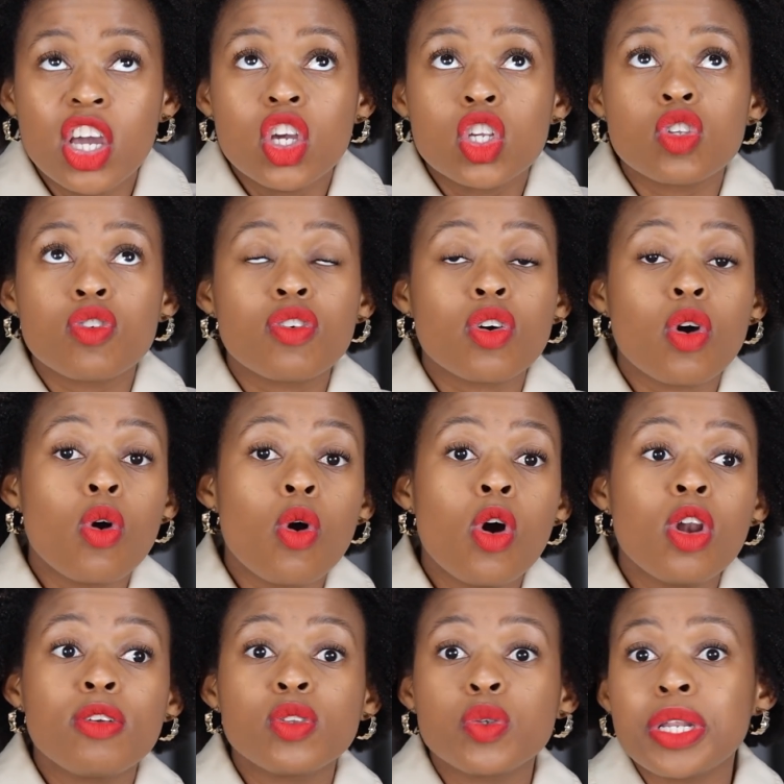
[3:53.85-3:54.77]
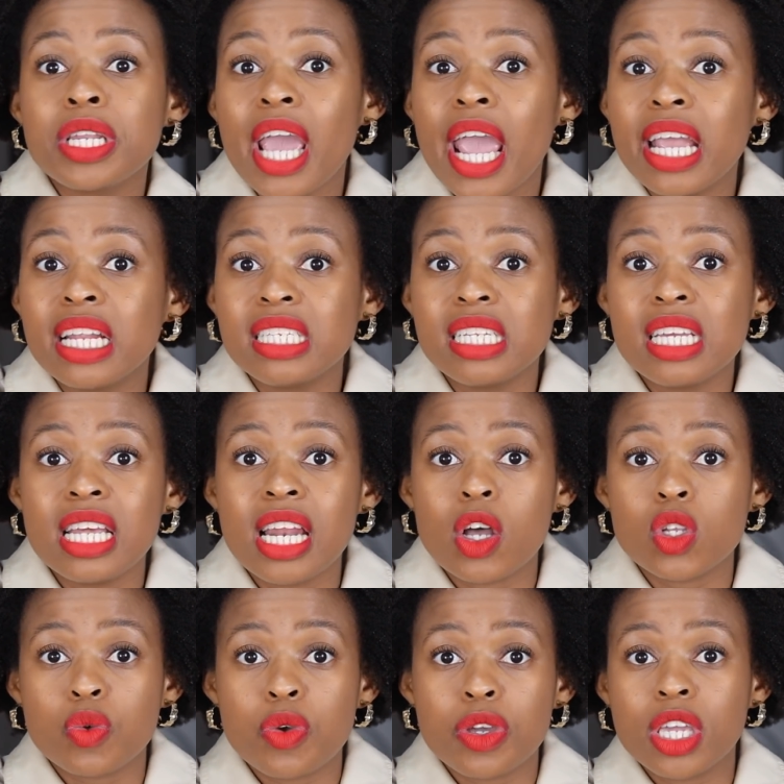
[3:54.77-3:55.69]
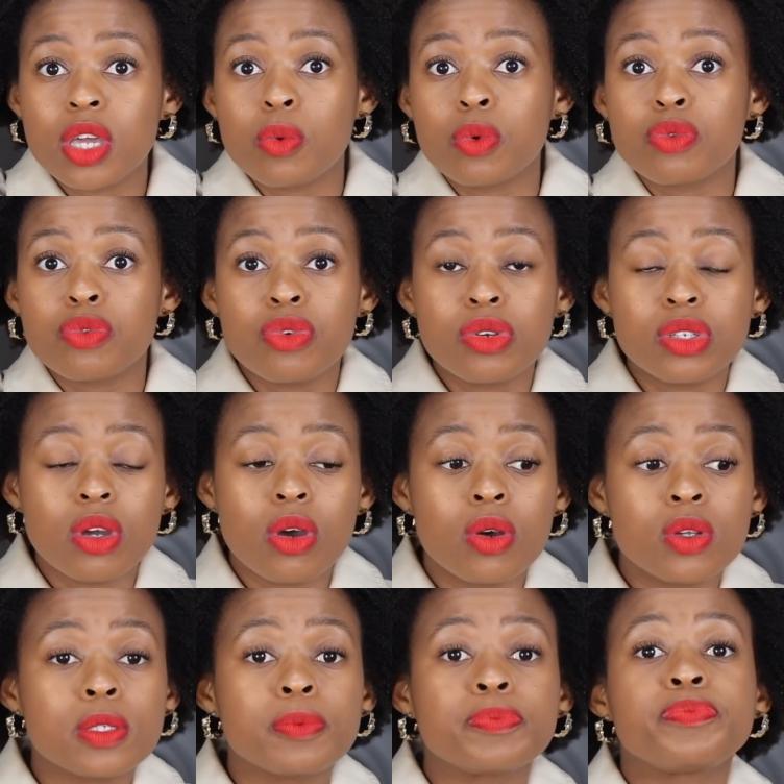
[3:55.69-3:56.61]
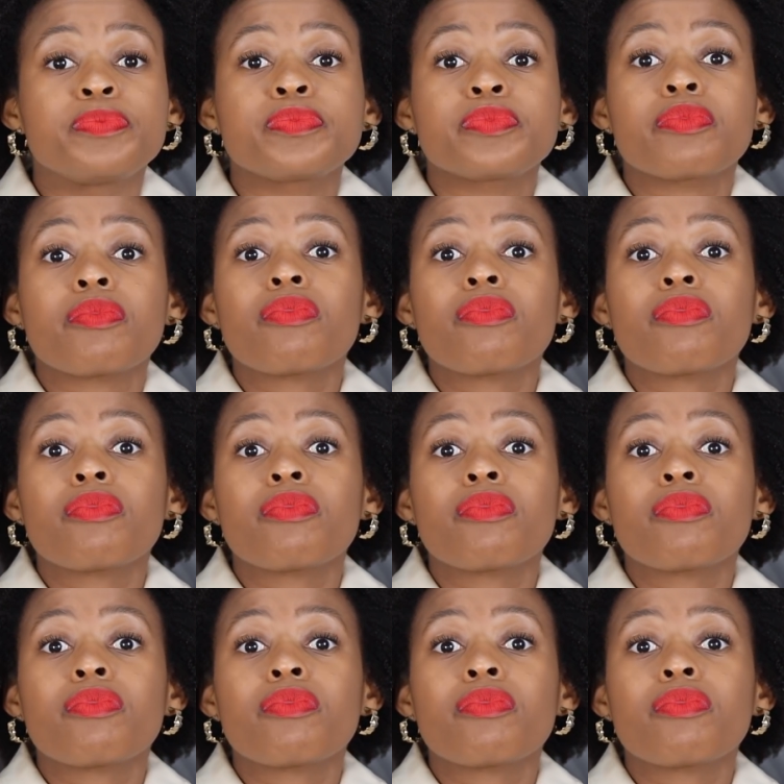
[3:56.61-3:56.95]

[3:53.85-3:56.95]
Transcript: So the whole of 2018 I was working with Rutos,